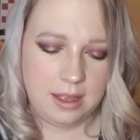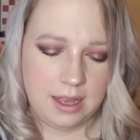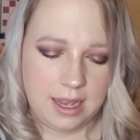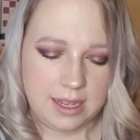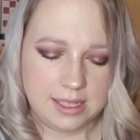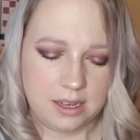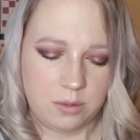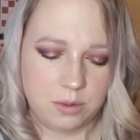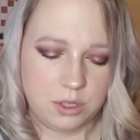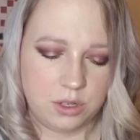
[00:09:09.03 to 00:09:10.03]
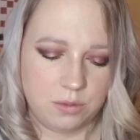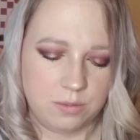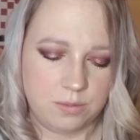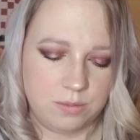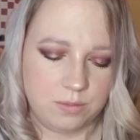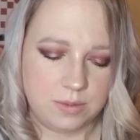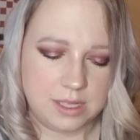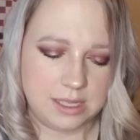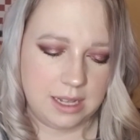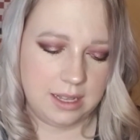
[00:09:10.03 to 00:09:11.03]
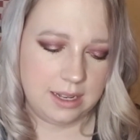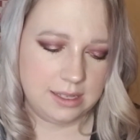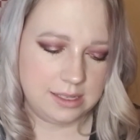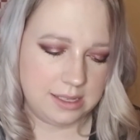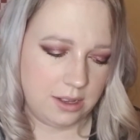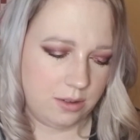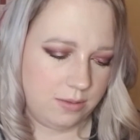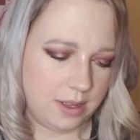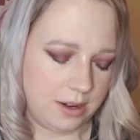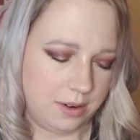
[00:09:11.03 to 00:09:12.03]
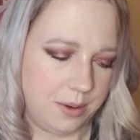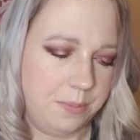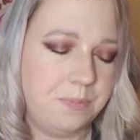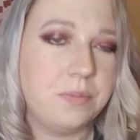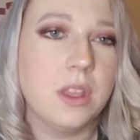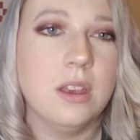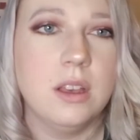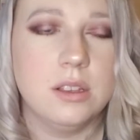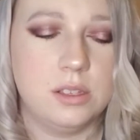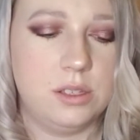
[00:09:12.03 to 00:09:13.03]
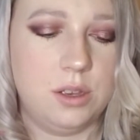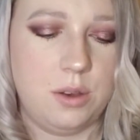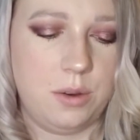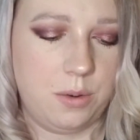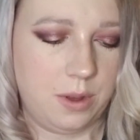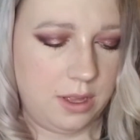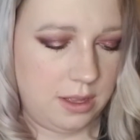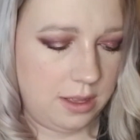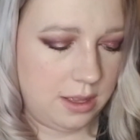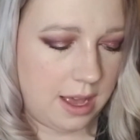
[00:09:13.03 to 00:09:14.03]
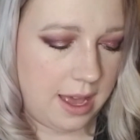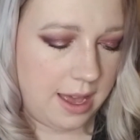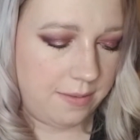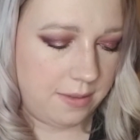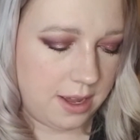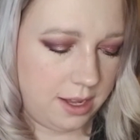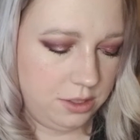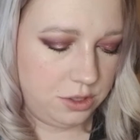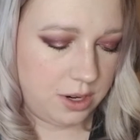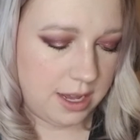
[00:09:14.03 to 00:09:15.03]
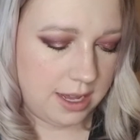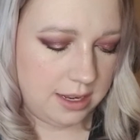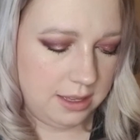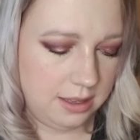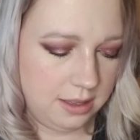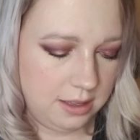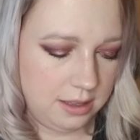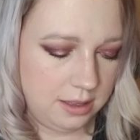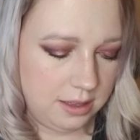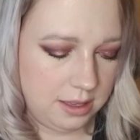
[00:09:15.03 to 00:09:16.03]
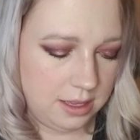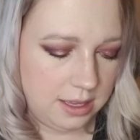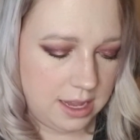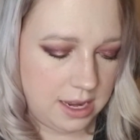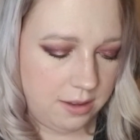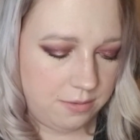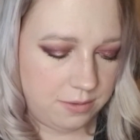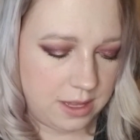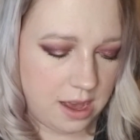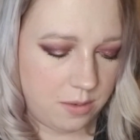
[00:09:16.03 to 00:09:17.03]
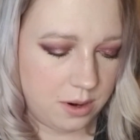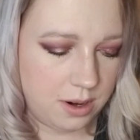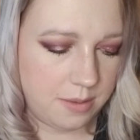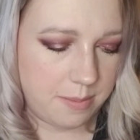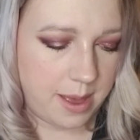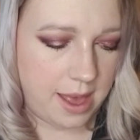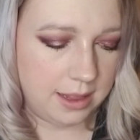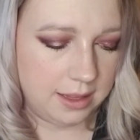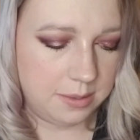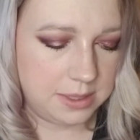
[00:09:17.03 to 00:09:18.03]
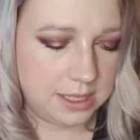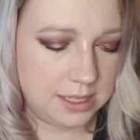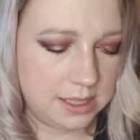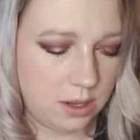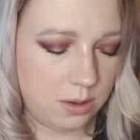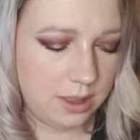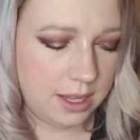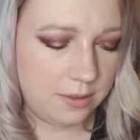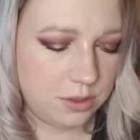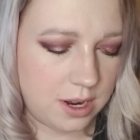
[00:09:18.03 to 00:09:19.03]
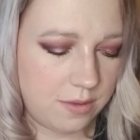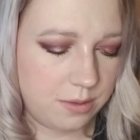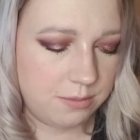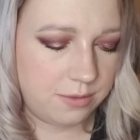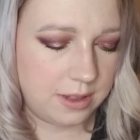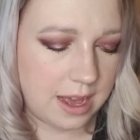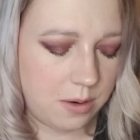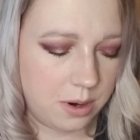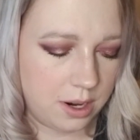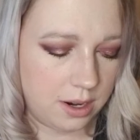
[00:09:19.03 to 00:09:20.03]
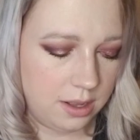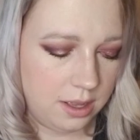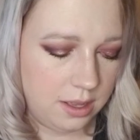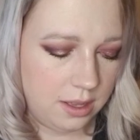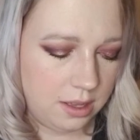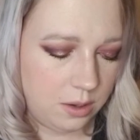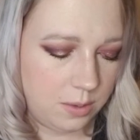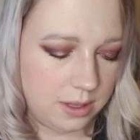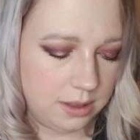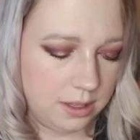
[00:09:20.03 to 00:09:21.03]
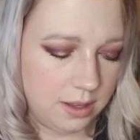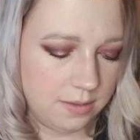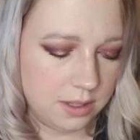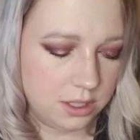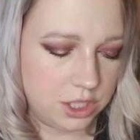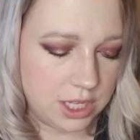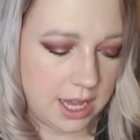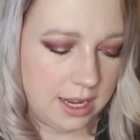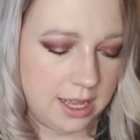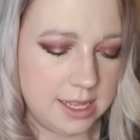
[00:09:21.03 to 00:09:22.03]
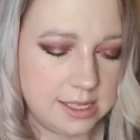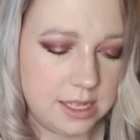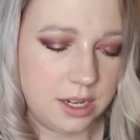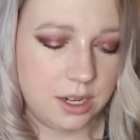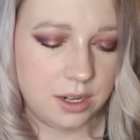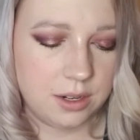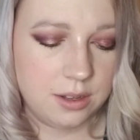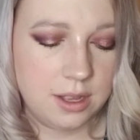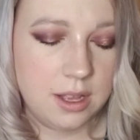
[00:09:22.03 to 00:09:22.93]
I guess they don't want you to sell it itself. I don't know. So I have not tried any Flower matte lipsticks. The only thing I've tried from Flower, ooh, I love this shade, is their